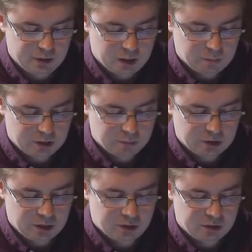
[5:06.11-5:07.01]
He became
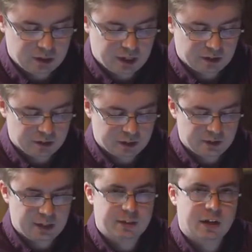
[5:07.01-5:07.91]
seriously ill and
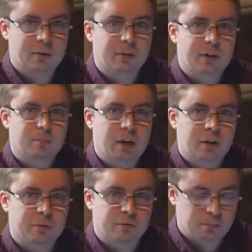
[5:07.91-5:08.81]
lay down in the
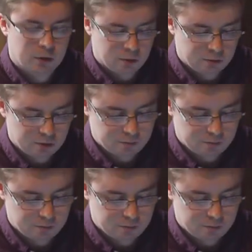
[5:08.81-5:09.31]
bow of the boat.